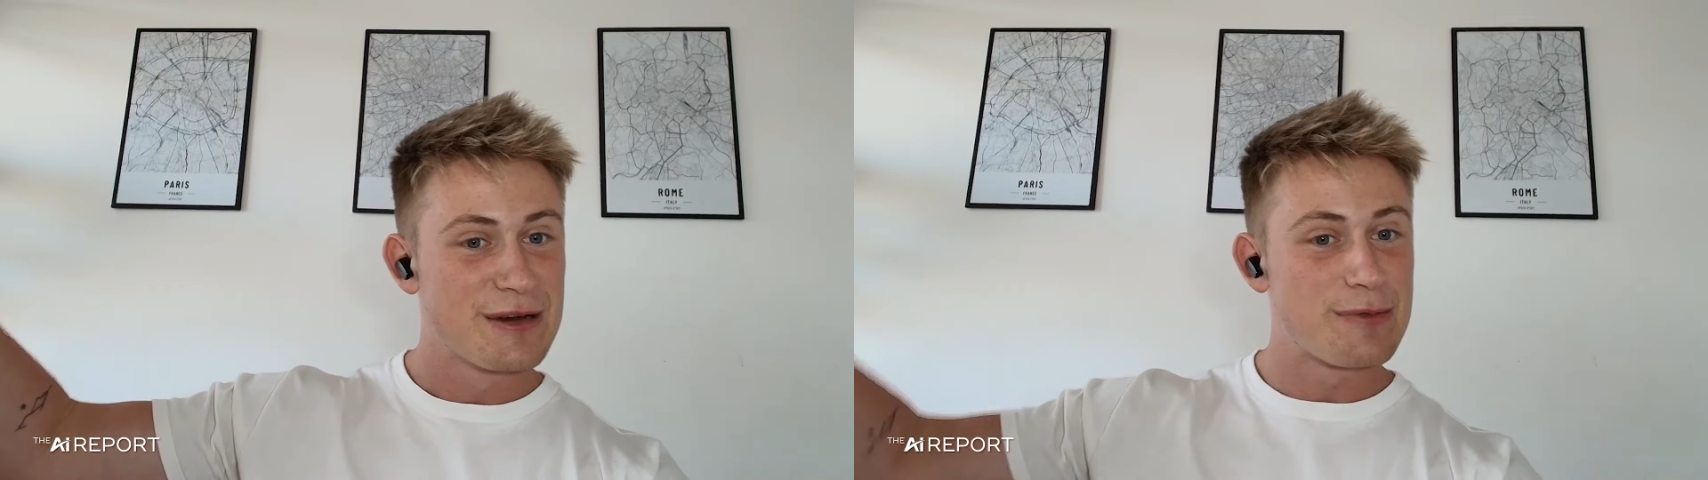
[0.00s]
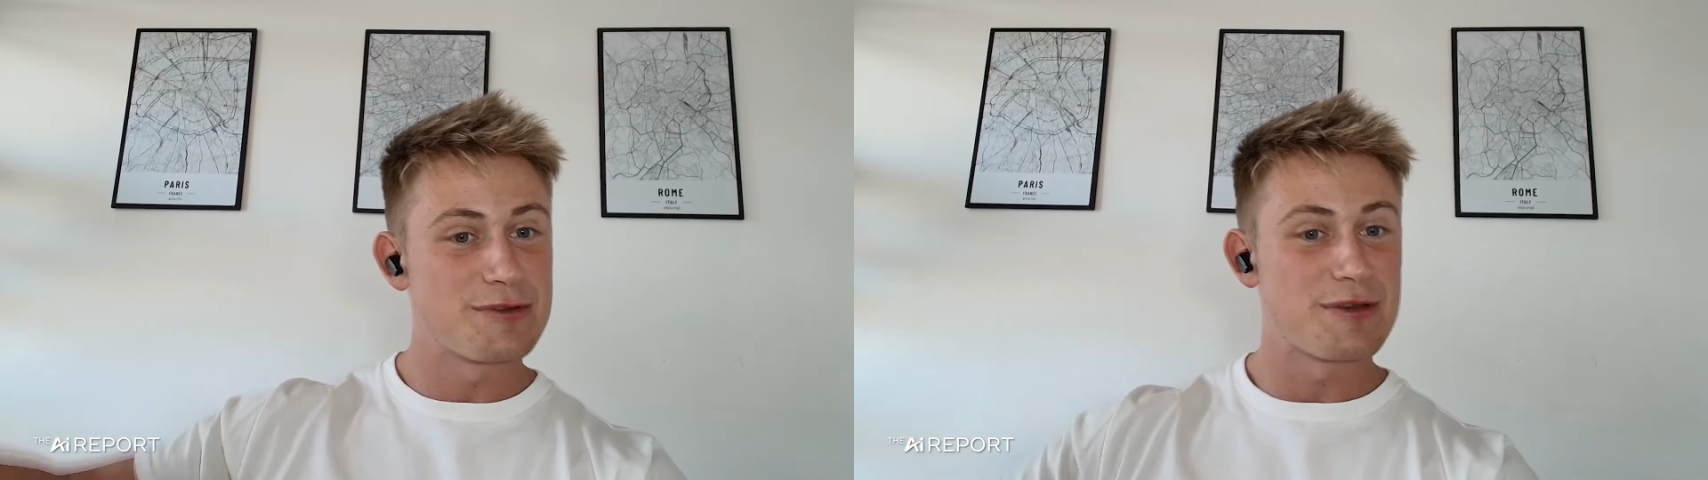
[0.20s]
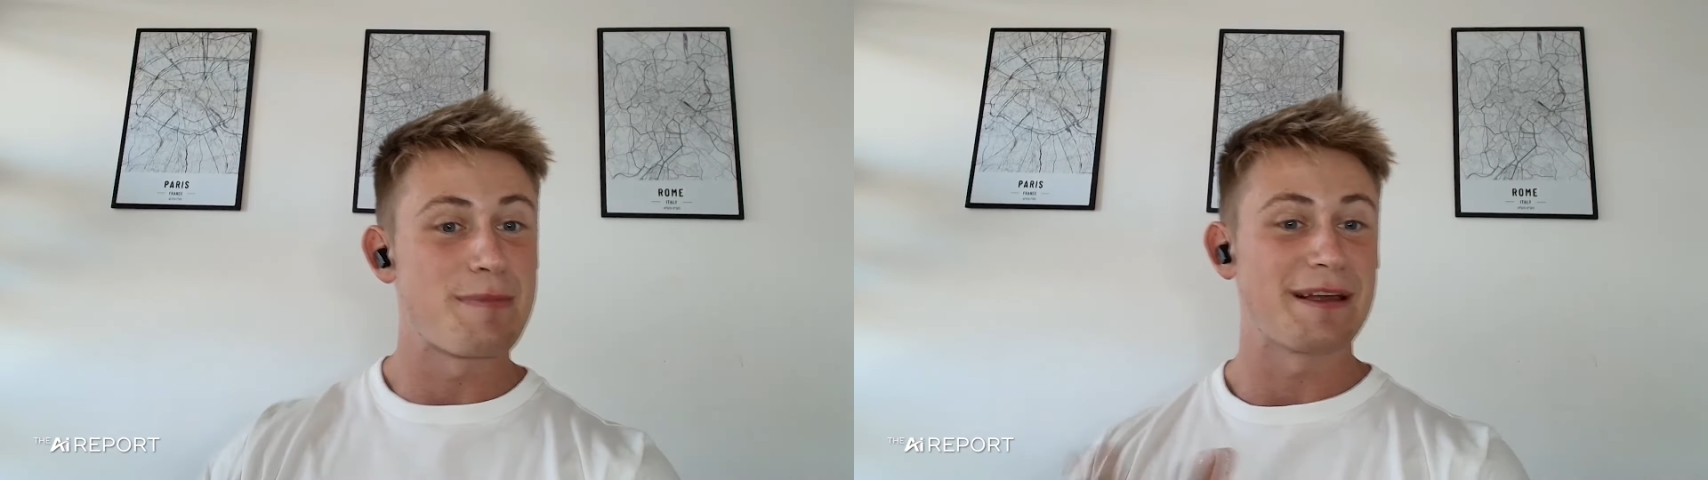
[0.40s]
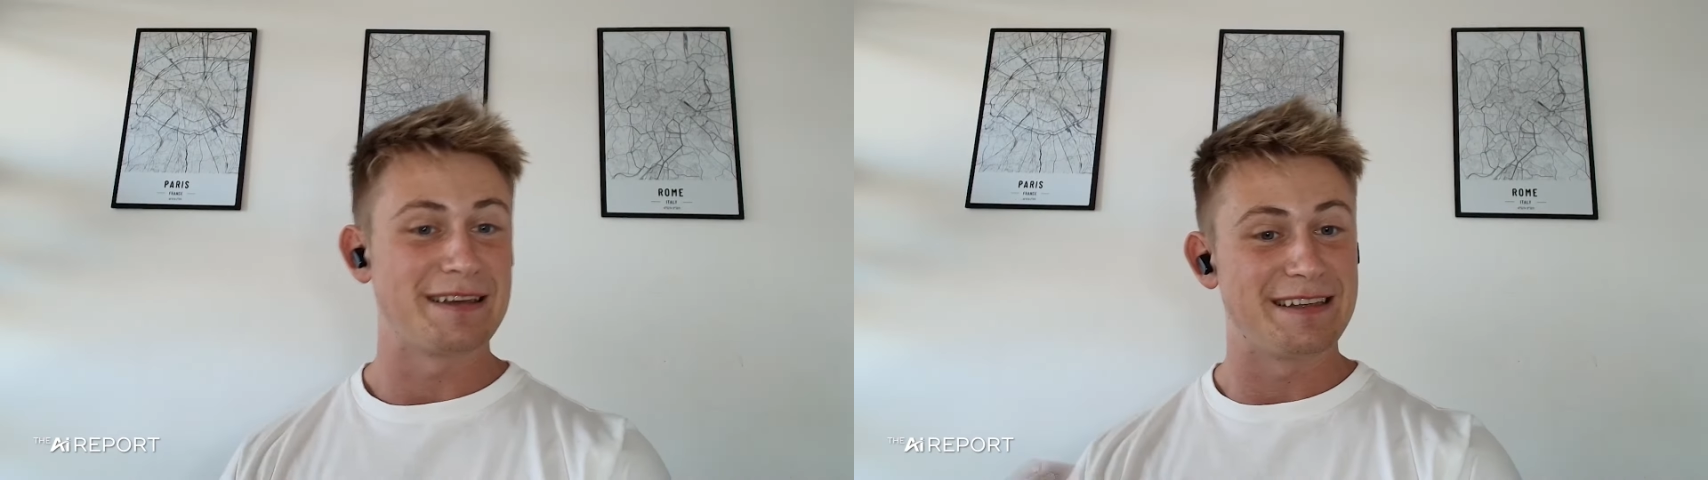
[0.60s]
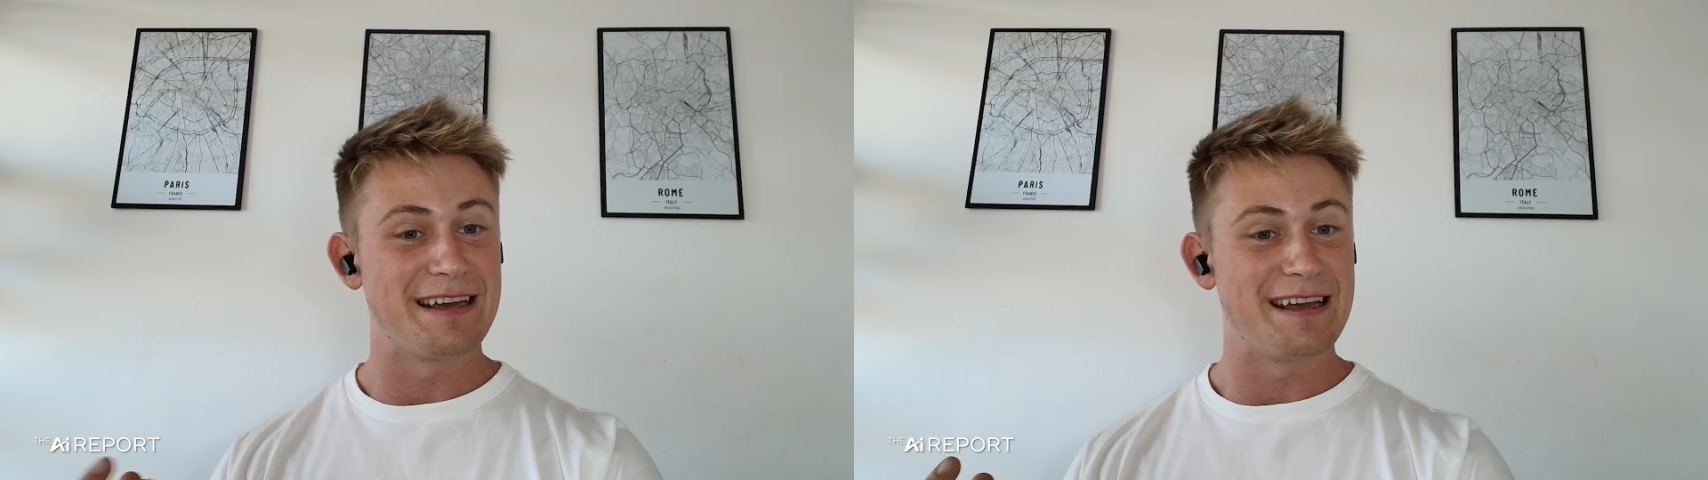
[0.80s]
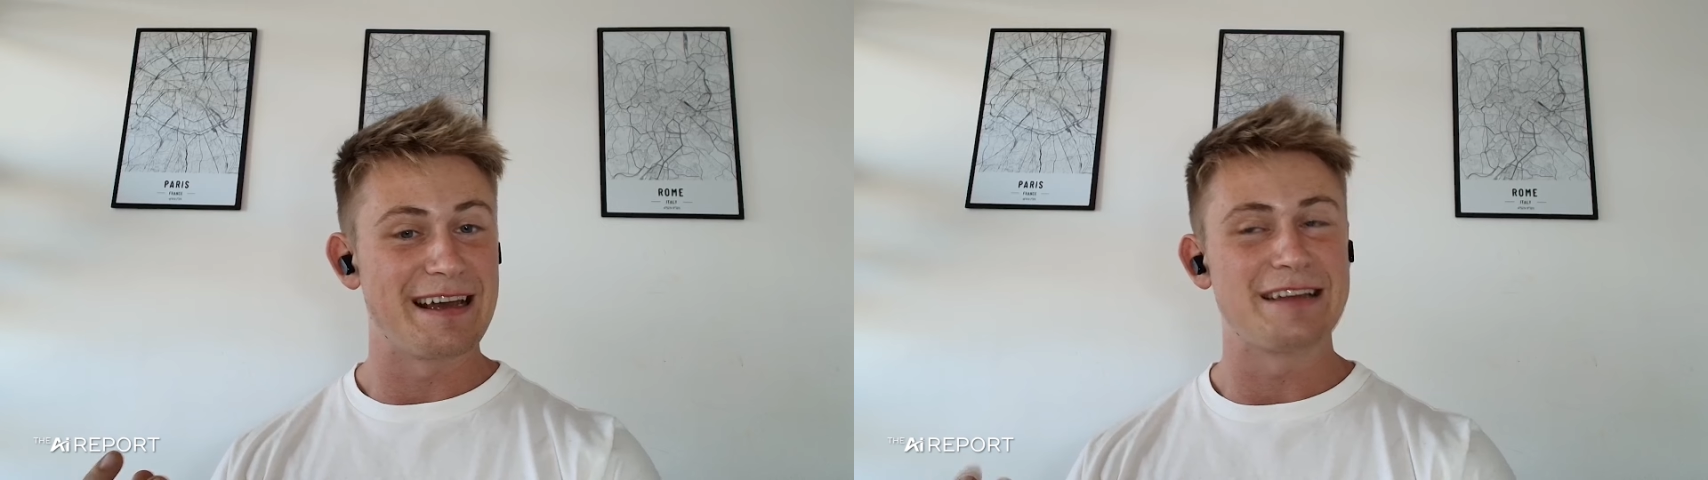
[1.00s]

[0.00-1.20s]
where its ability